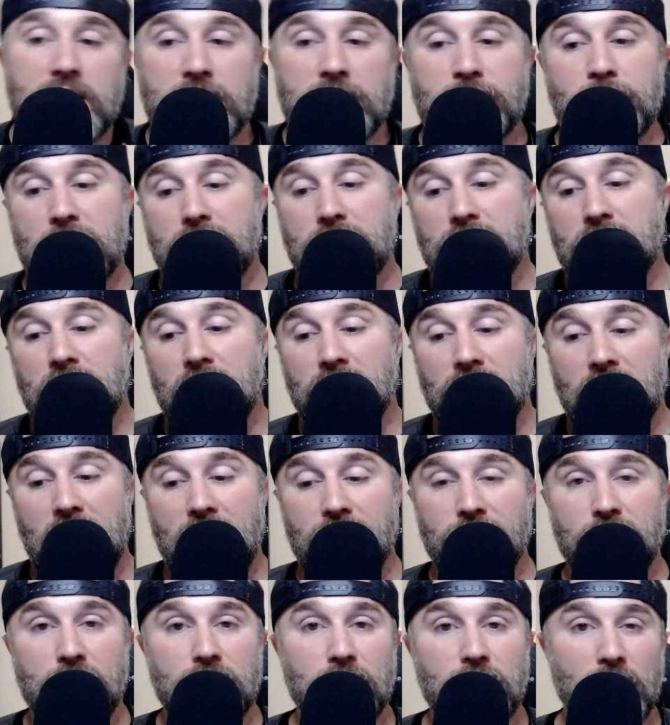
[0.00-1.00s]
Especially like
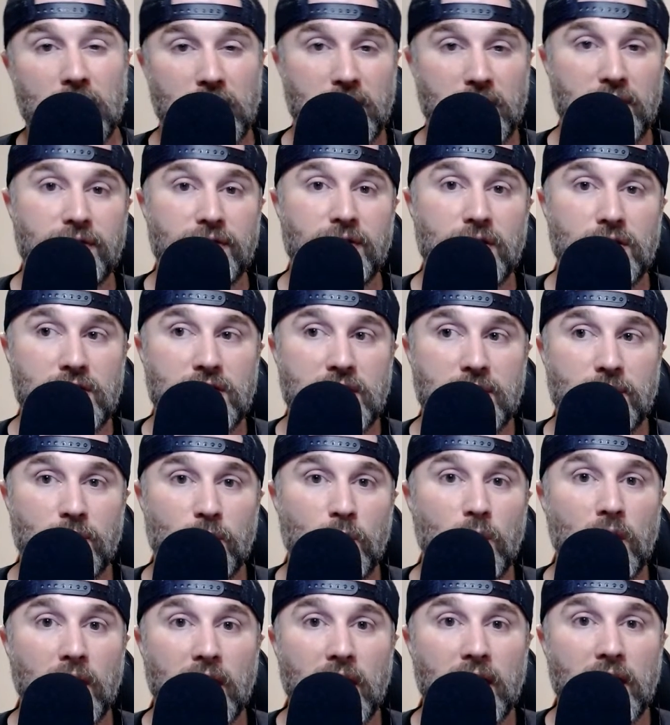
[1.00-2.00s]
after you do like your first
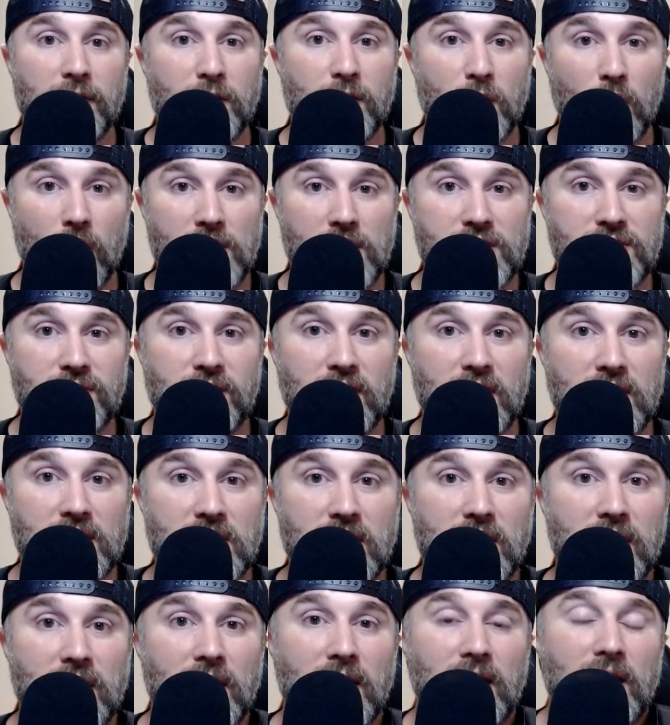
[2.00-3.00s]
workout of CrossFit,
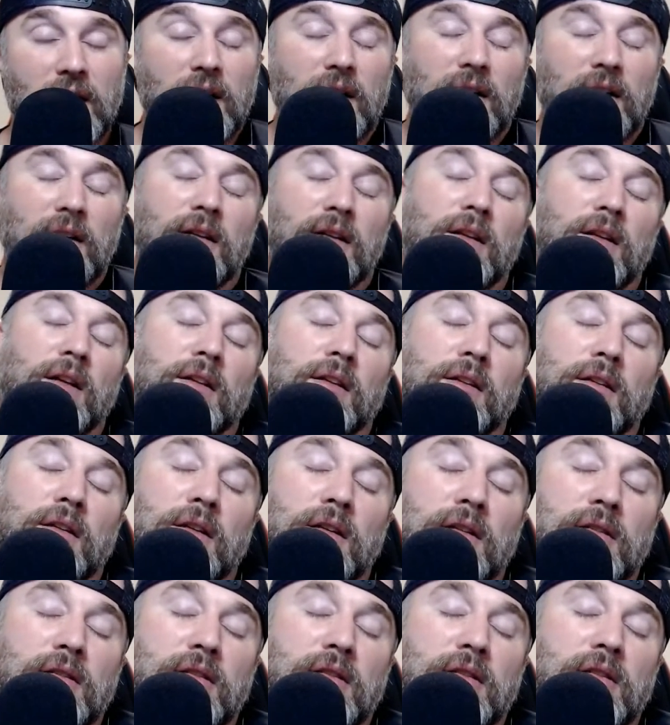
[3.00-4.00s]
you're like,
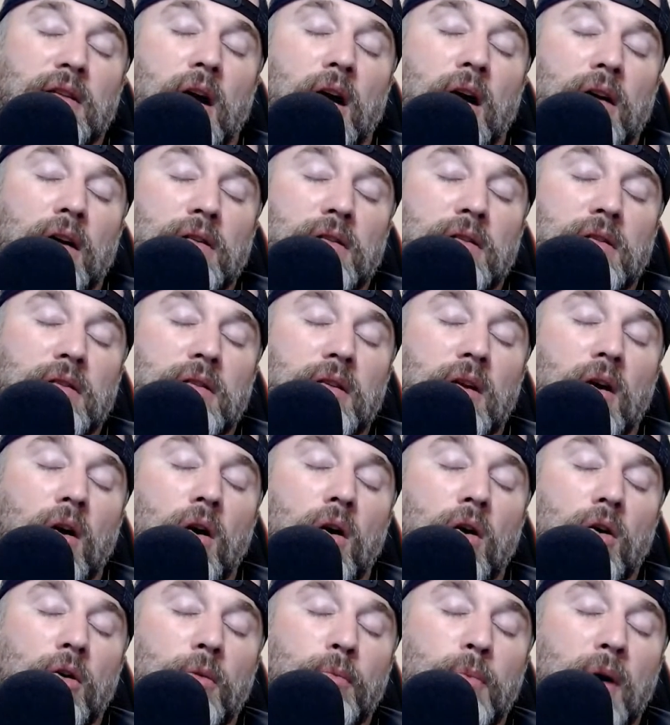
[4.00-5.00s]
this sucks
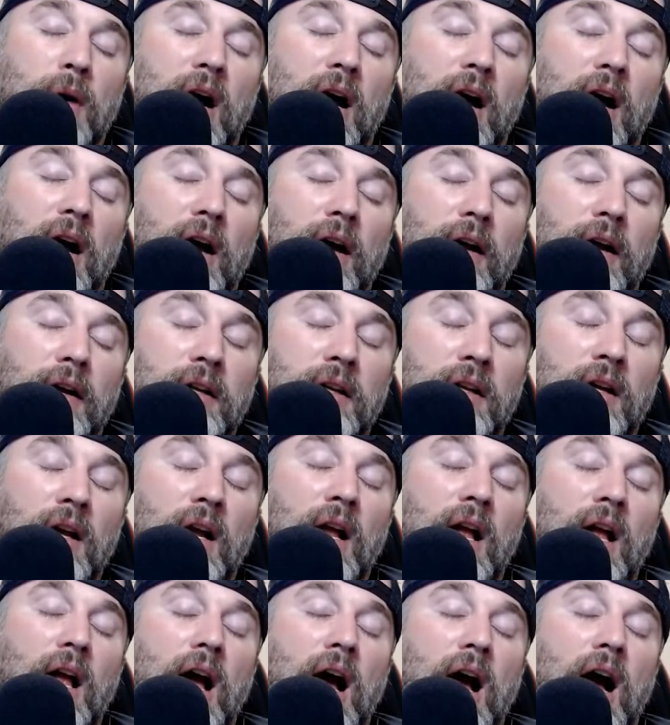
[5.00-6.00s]
so bad.
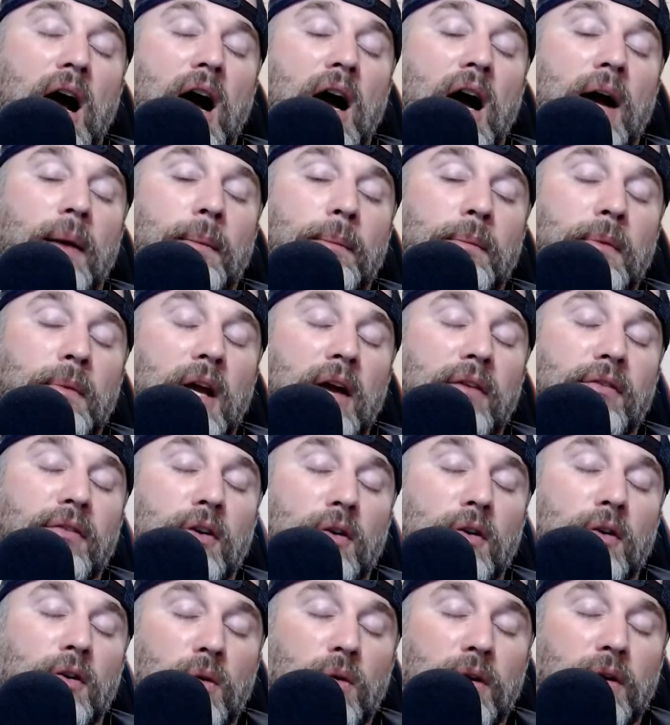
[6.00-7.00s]
I'm
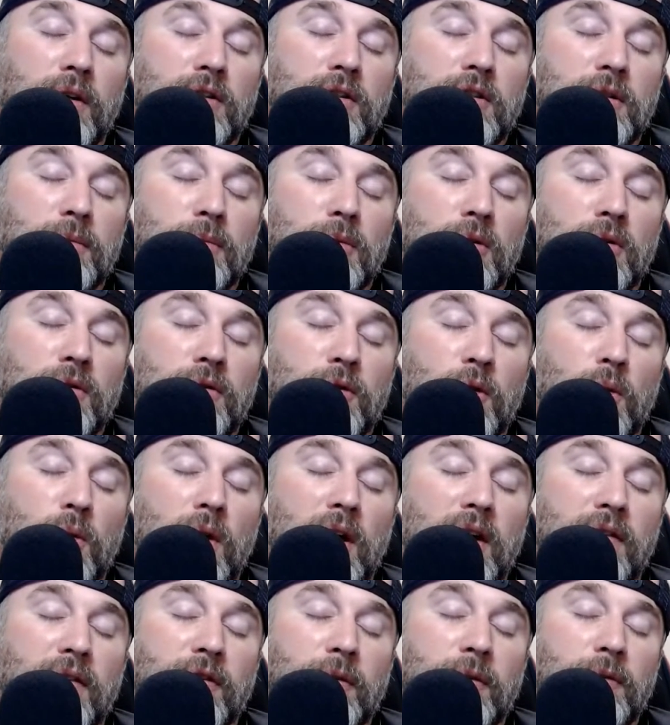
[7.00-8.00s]
never going to move
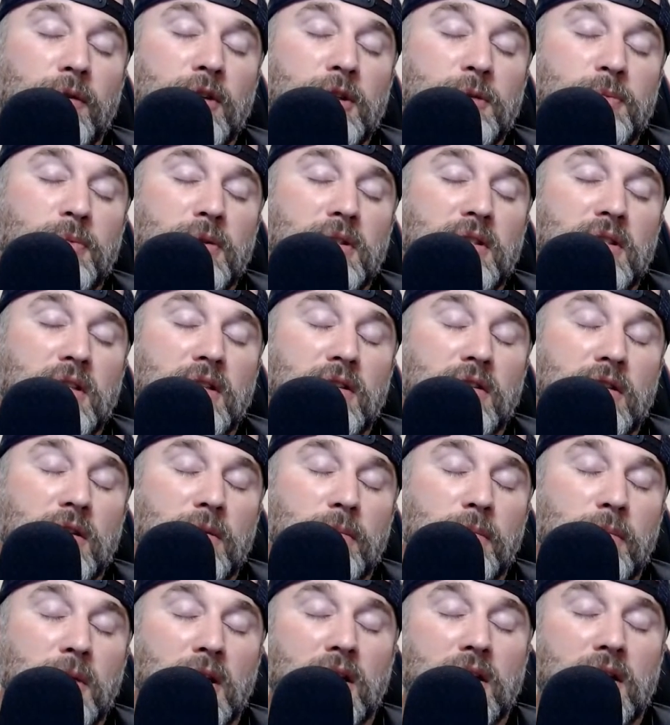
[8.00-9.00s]
away from this
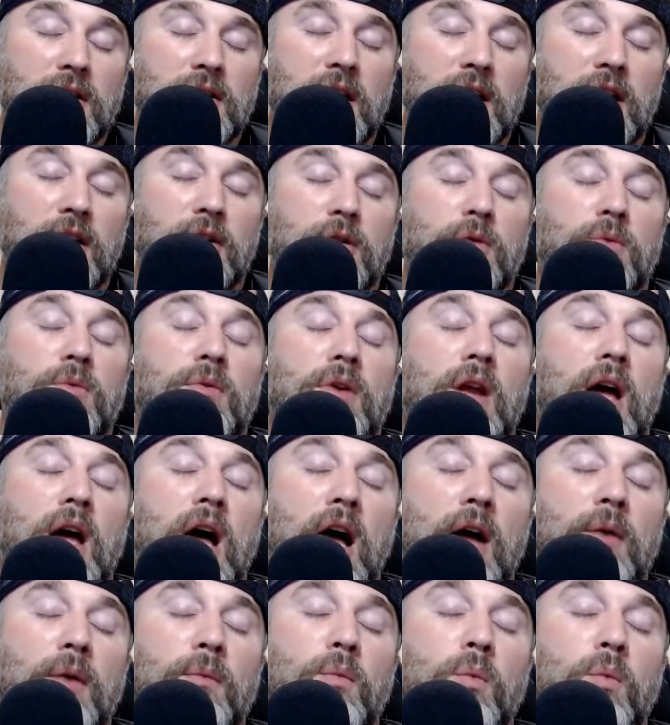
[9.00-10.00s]
position because I do
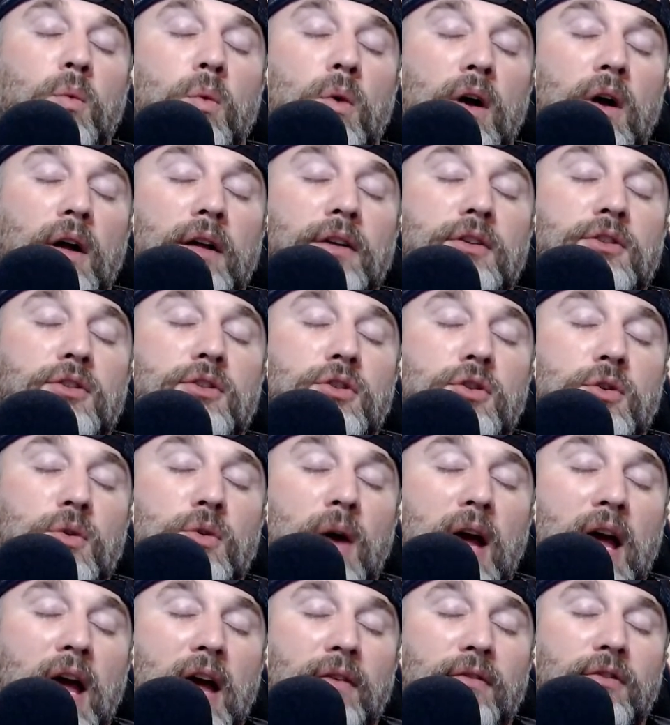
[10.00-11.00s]
not want to
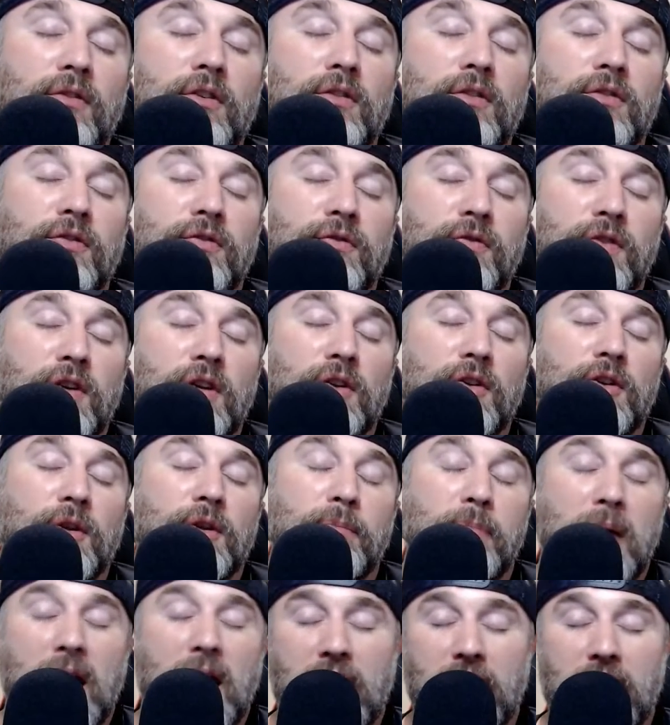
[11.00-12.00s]
ever feel the
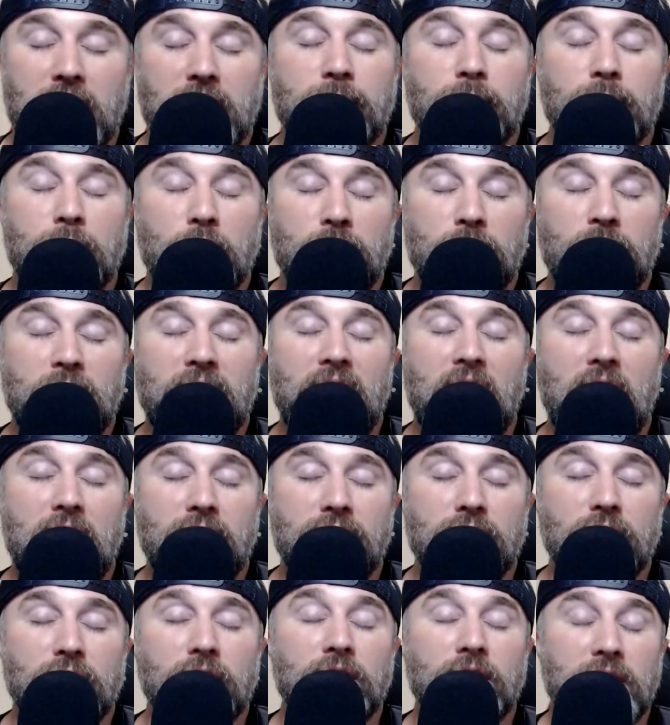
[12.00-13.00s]
pain of movement
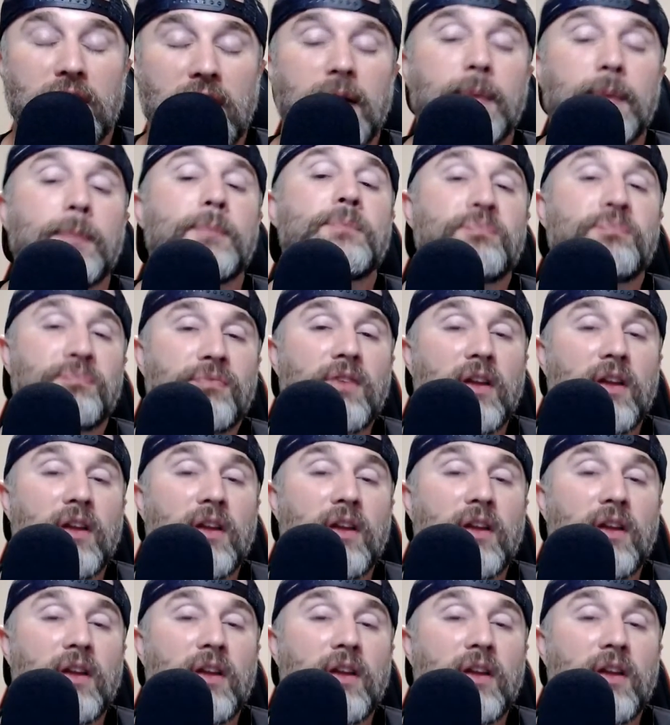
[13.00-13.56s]
ever again.